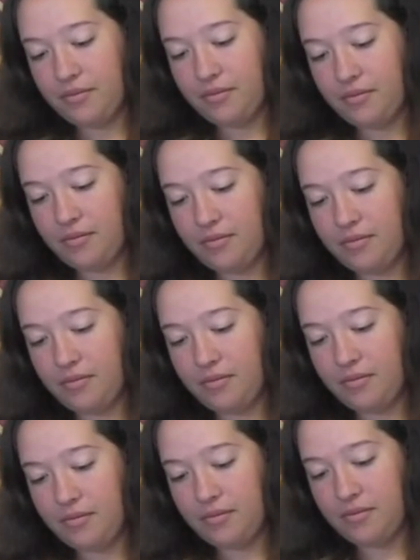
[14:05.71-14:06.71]

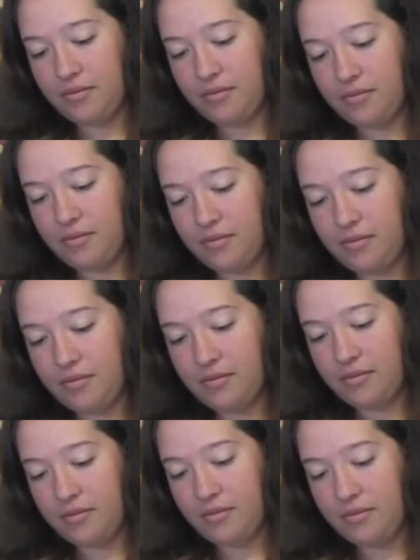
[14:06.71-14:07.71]

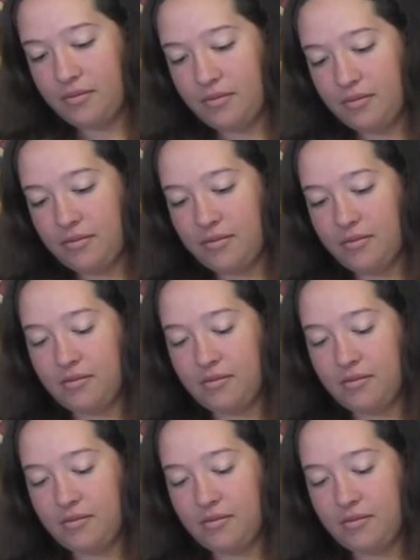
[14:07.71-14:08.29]
[no speech]